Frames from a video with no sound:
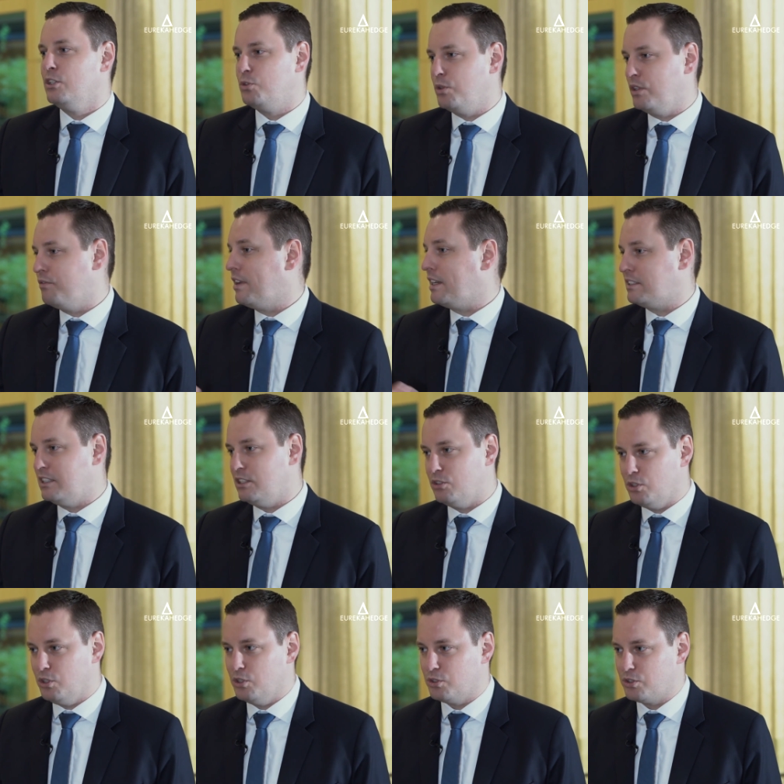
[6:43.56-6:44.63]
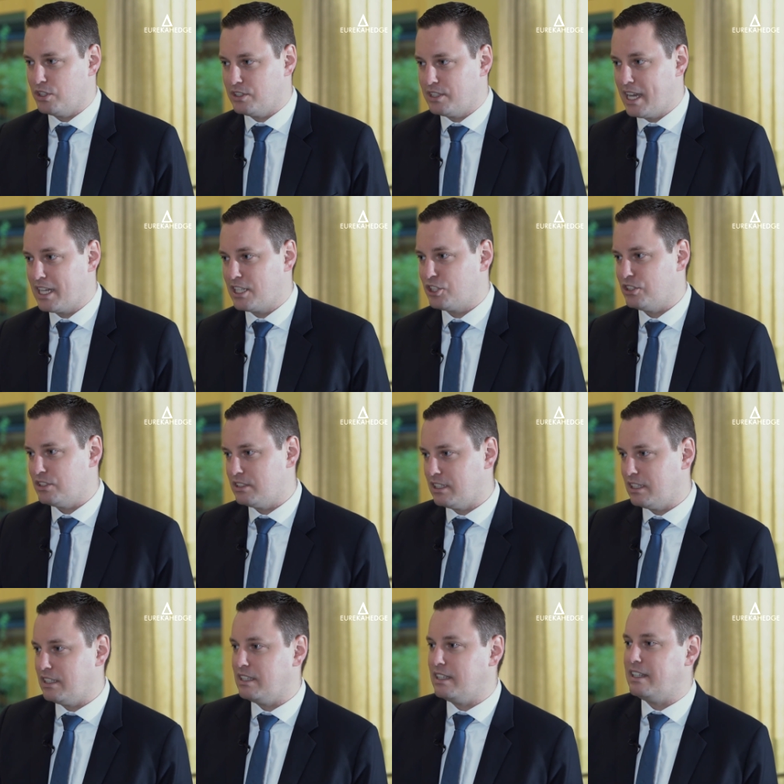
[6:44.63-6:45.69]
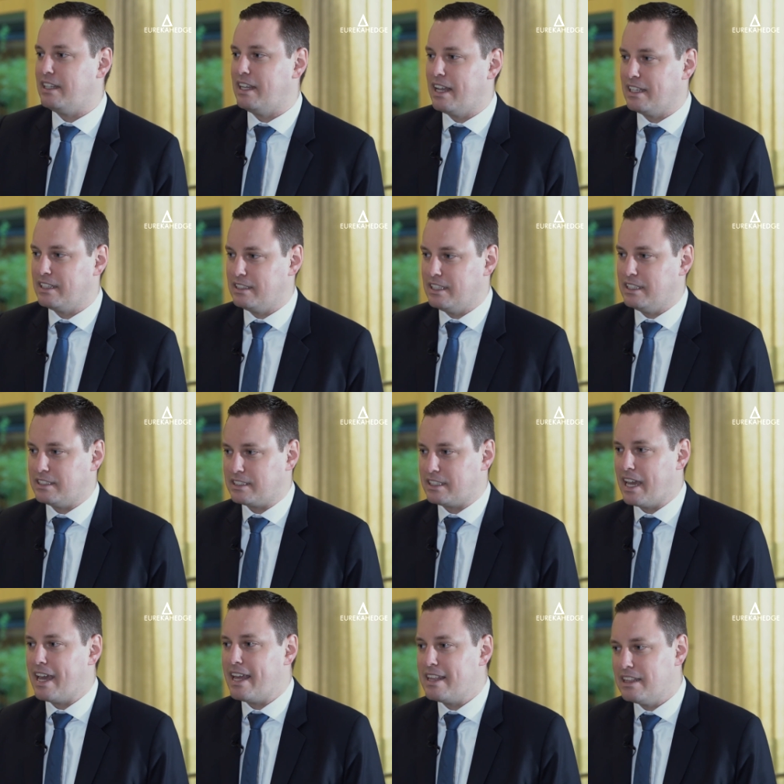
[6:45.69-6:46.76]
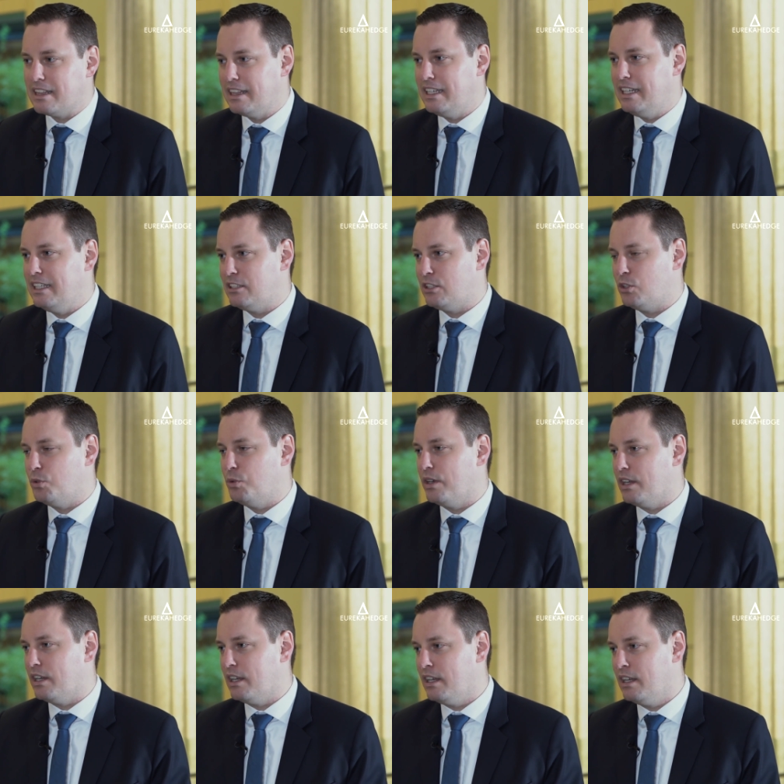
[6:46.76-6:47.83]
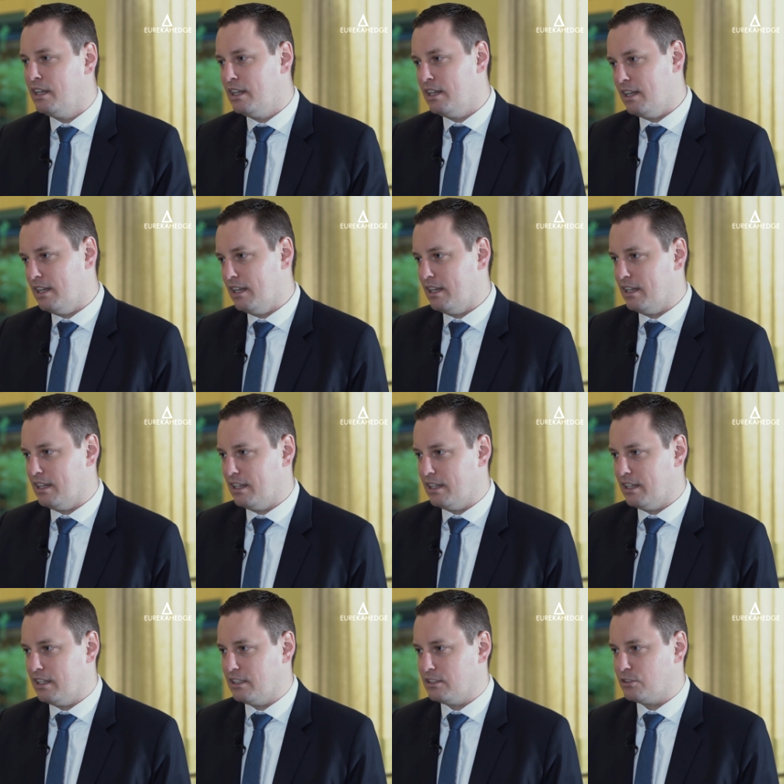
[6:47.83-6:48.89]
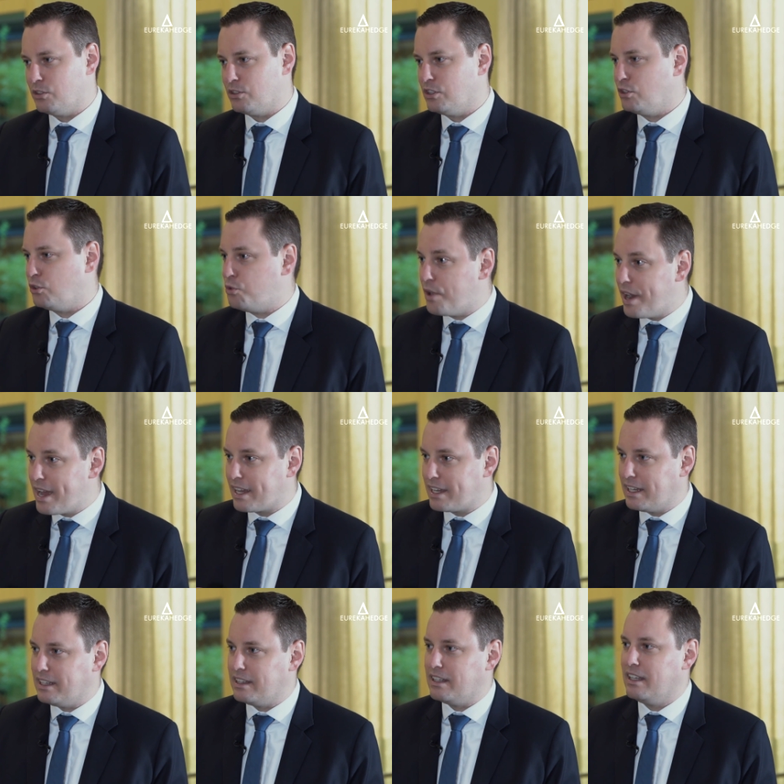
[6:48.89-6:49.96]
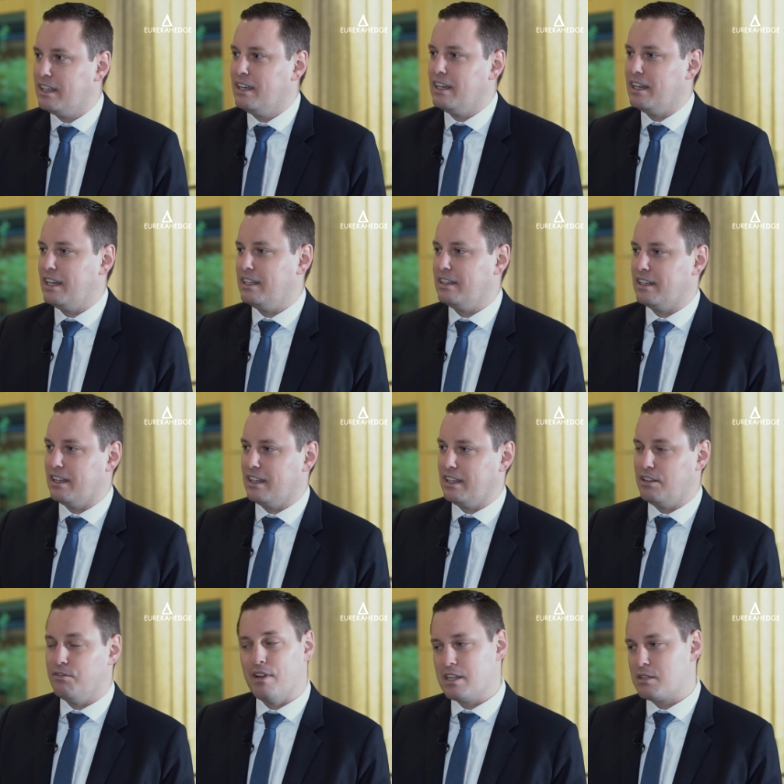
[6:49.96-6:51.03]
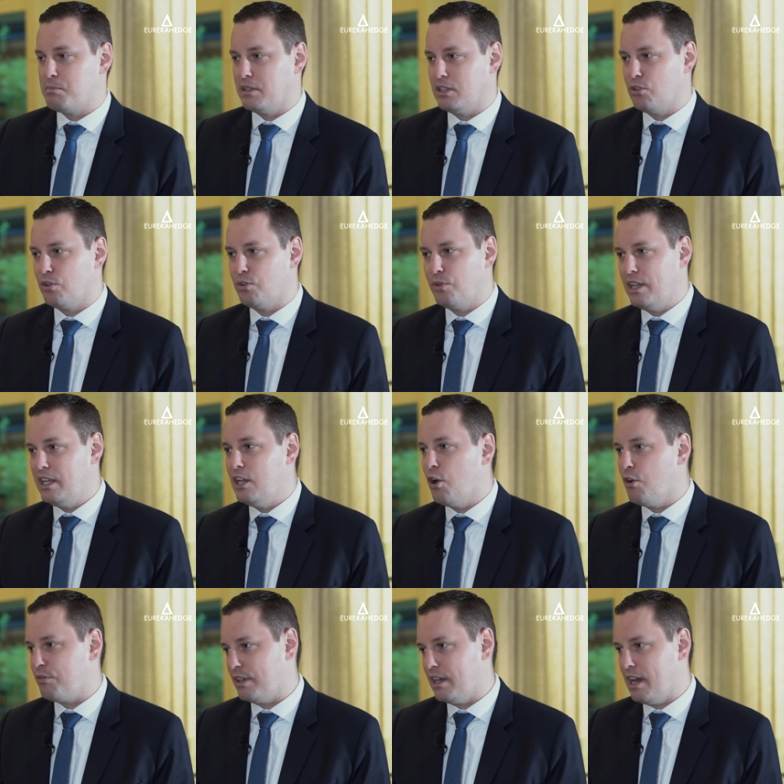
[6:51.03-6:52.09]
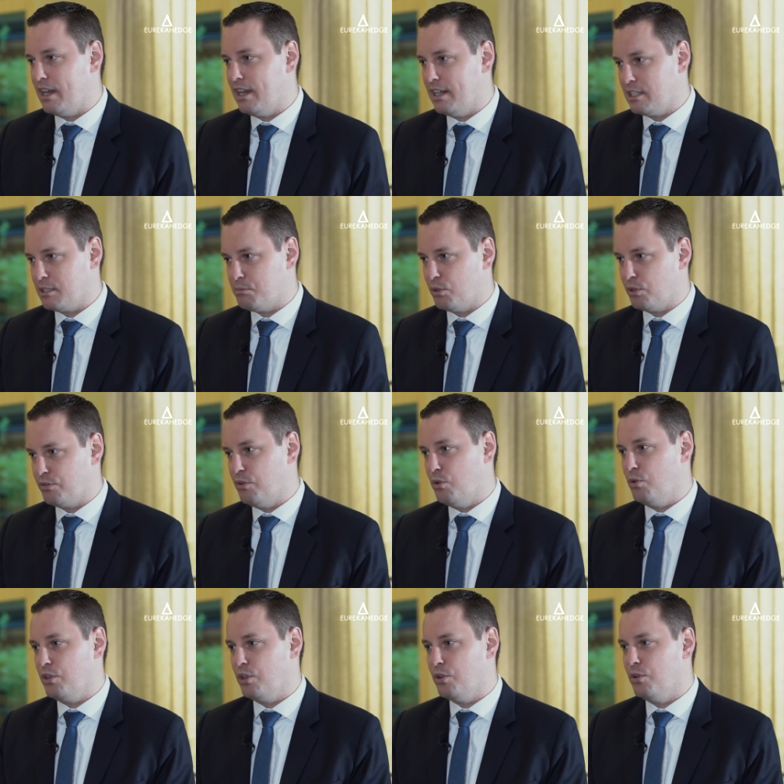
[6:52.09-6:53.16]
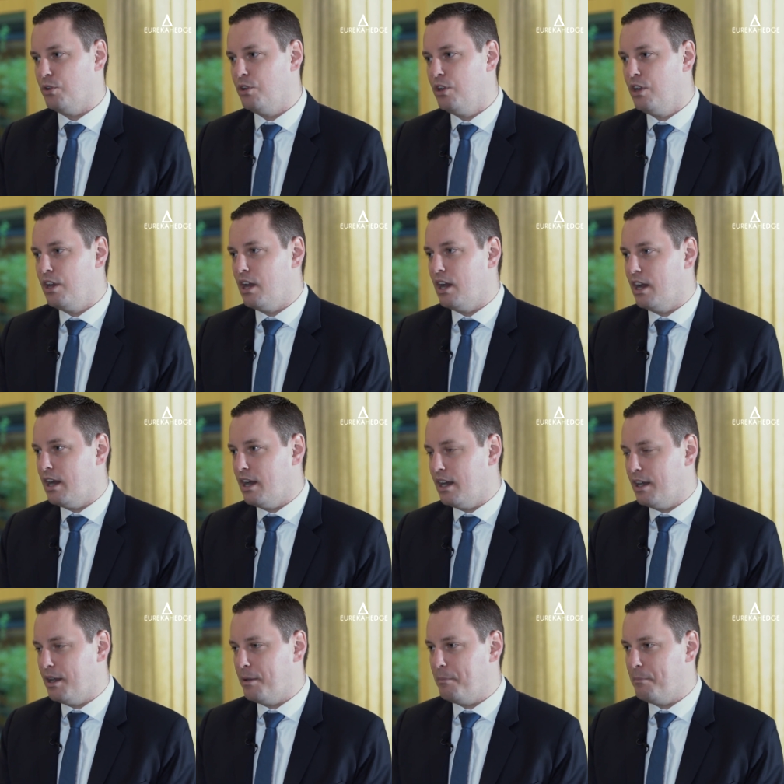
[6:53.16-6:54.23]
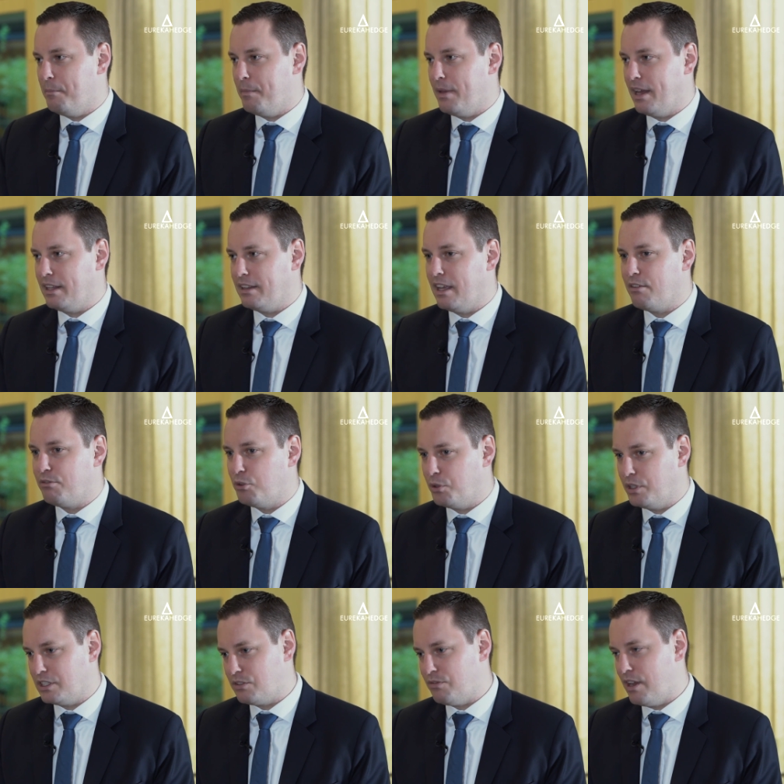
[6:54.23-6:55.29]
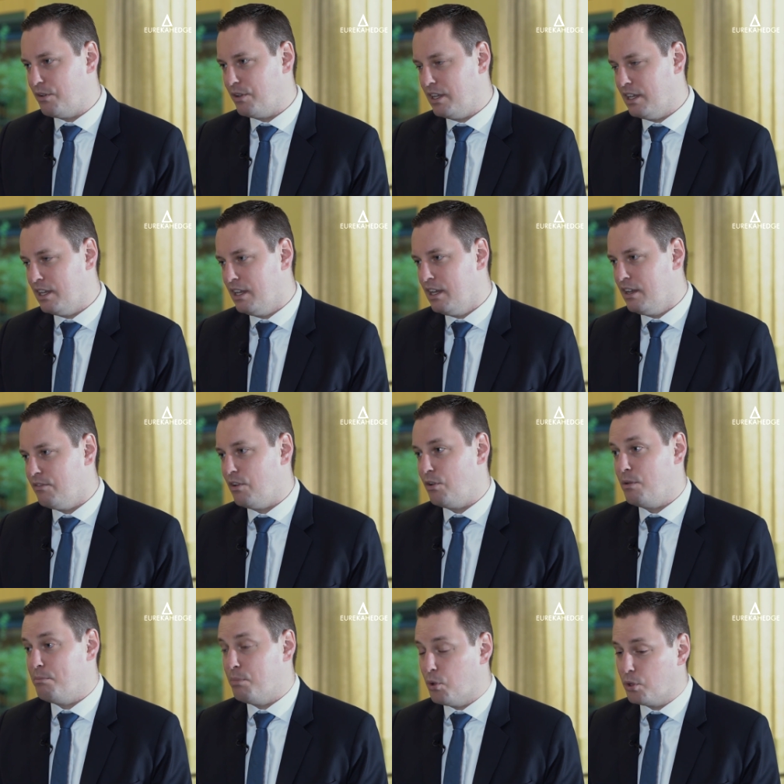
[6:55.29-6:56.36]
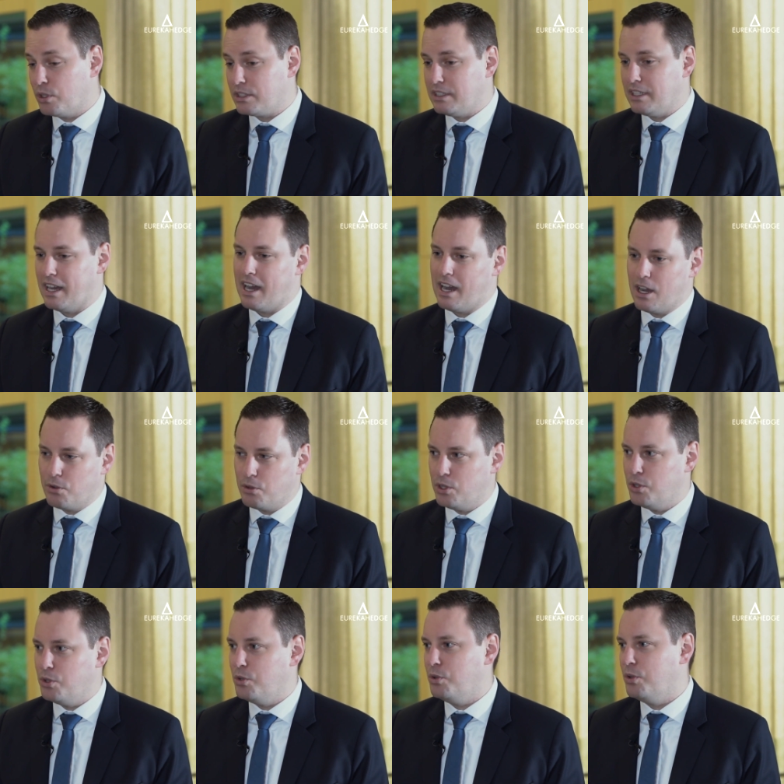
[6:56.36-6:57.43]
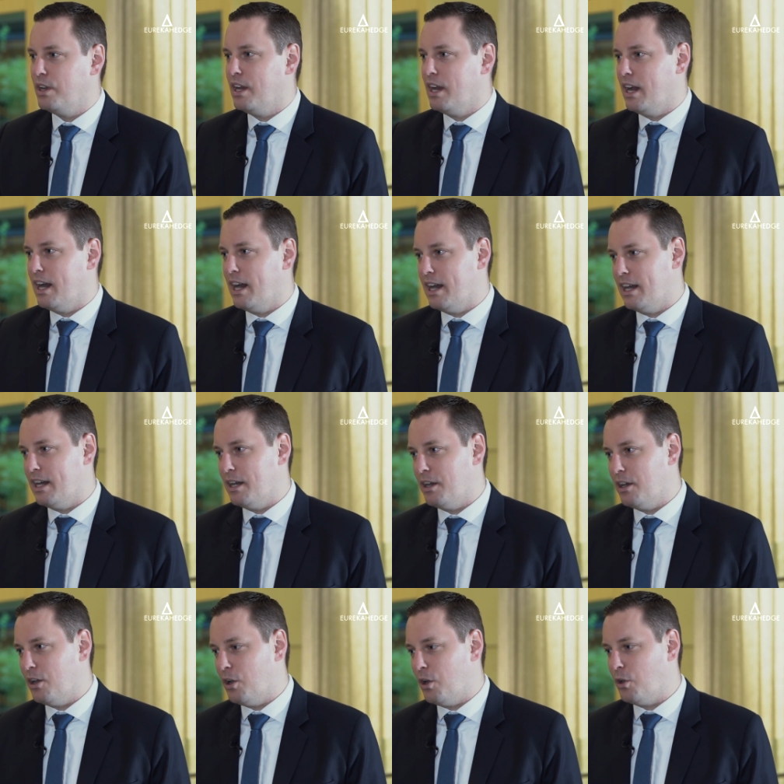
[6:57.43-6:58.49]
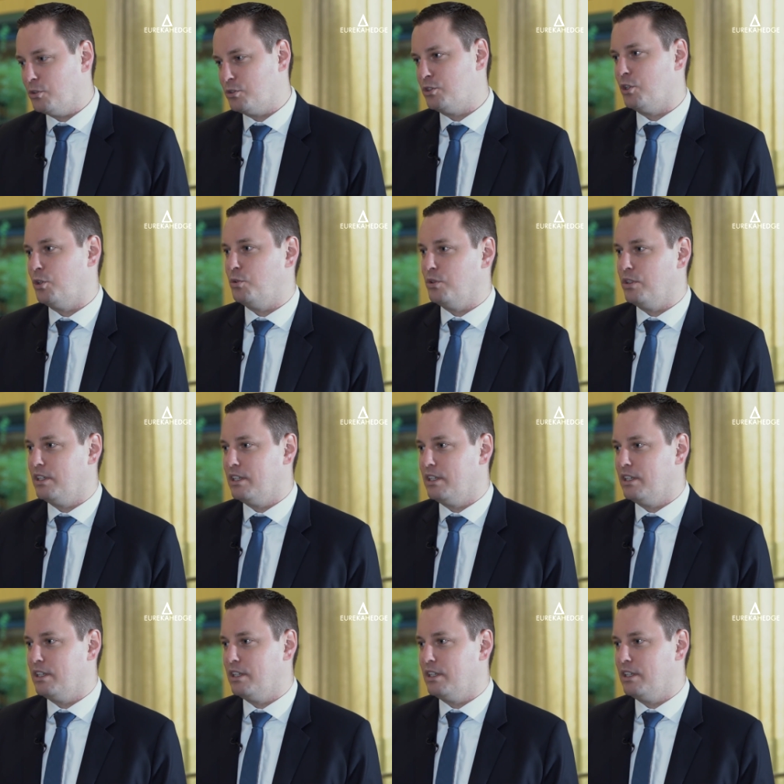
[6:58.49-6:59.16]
to invest into new transactions, and hmm. they, this can lead to a, a certain drag in, in the investment degree of an I L S portfolio. Hmm. Um, and therefore it's very, very important how you uh, also